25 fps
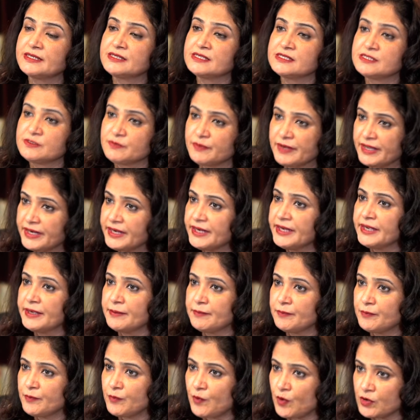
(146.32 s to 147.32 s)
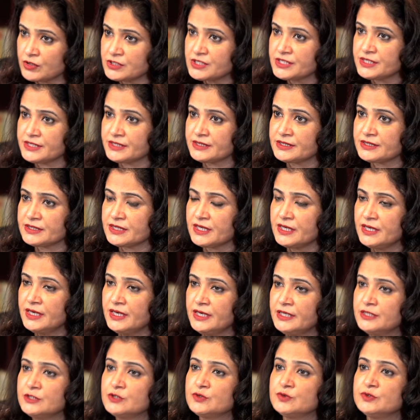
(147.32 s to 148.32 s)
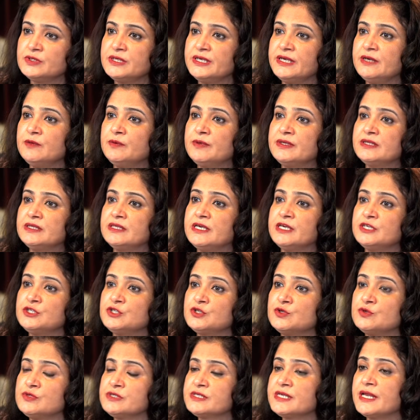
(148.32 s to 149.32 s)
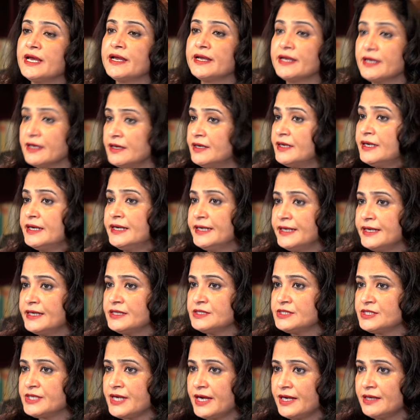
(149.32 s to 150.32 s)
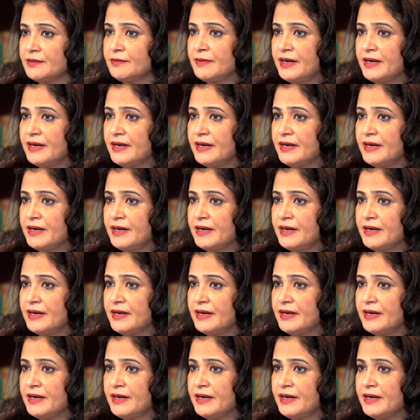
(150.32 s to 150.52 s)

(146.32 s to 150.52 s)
it is very important to deal with issues like early and child